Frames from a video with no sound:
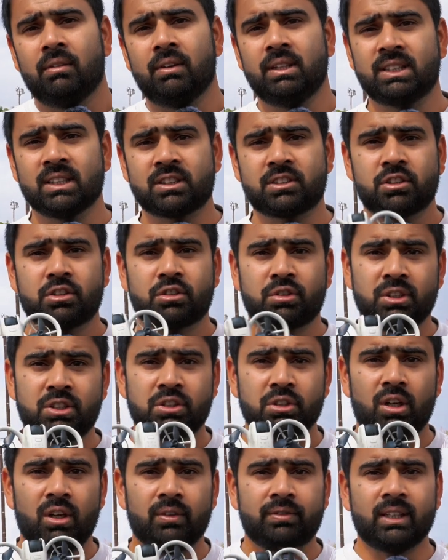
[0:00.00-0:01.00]
we just
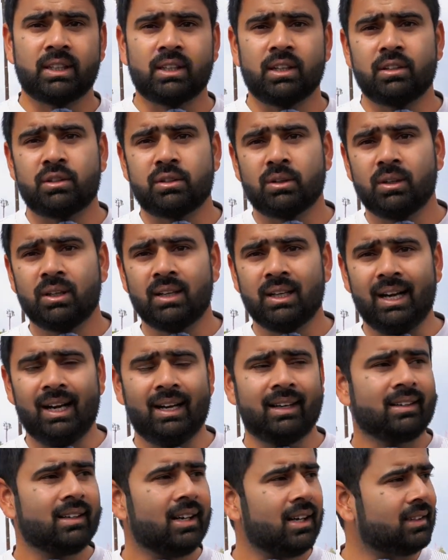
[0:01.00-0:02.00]
switch off the controller
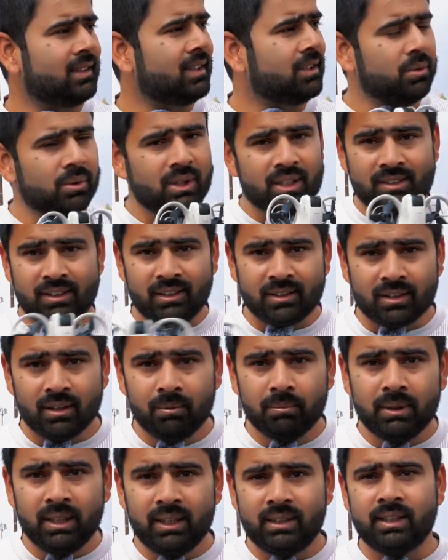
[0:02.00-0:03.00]
and cut the connection
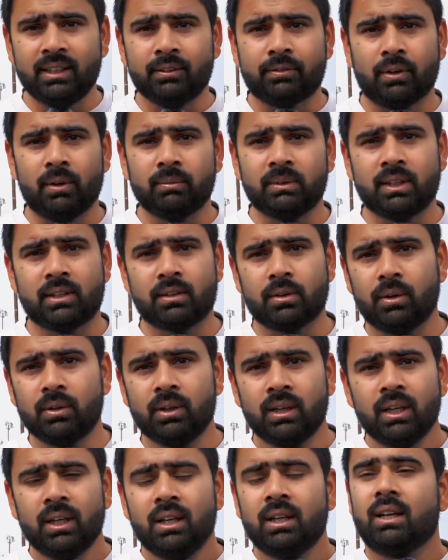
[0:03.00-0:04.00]
completely from the drone
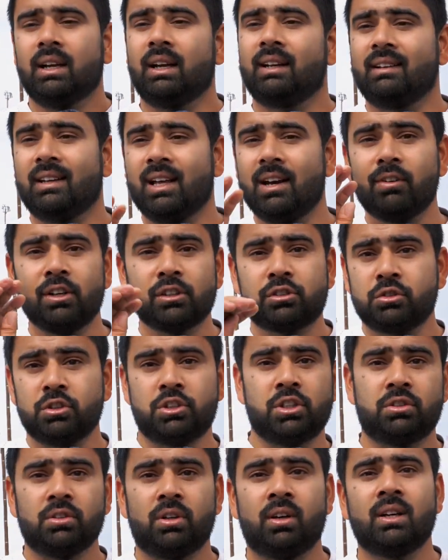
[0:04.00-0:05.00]
and never
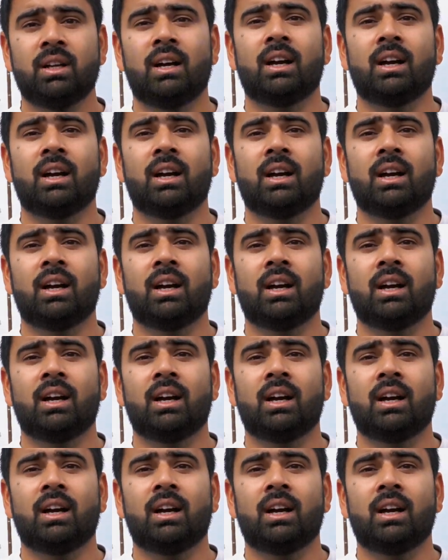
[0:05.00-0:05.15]
switch it on